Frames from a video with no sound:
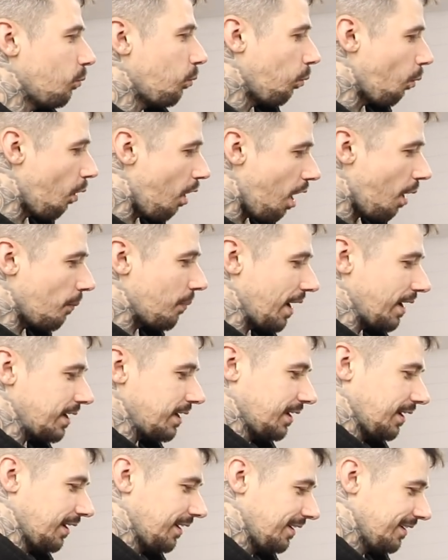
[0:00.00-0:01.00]
What a
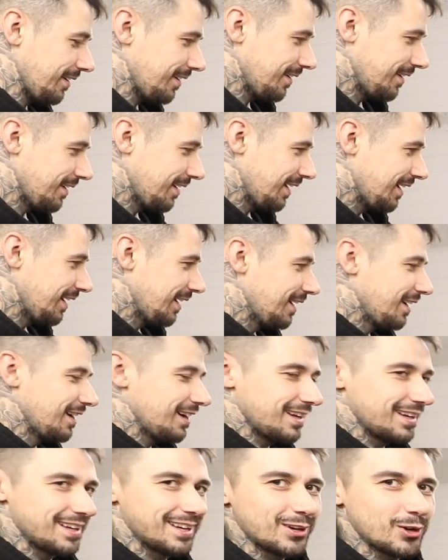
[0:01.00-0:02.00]
bike.
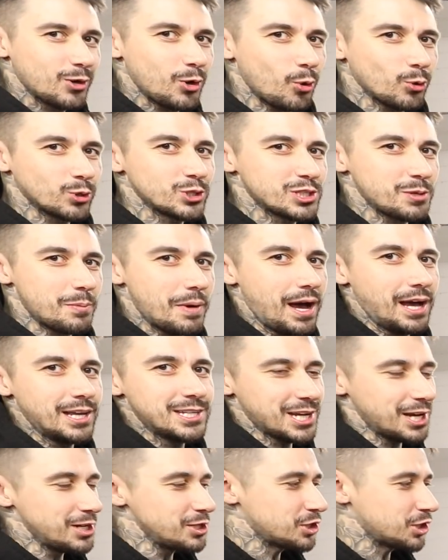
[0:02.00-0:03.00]

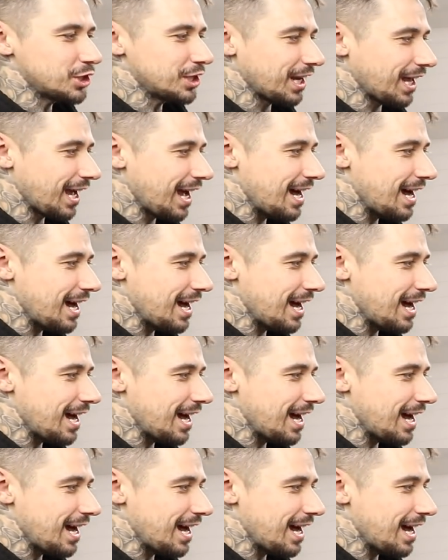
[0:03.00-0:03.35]
Customization